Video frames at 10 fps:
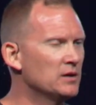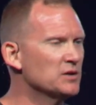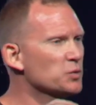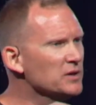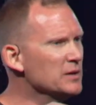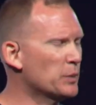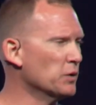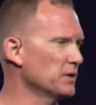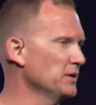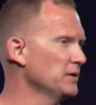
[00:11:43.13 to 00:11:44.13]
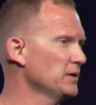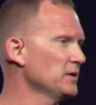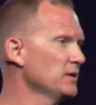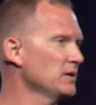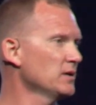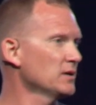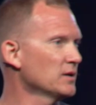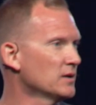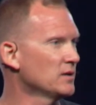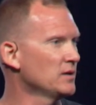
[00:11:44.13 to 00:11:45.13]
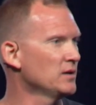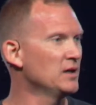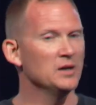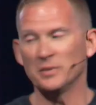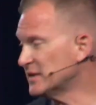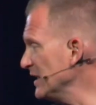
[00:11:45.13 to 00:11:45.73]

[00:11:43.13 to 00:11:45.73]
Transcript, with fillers: It's really important. But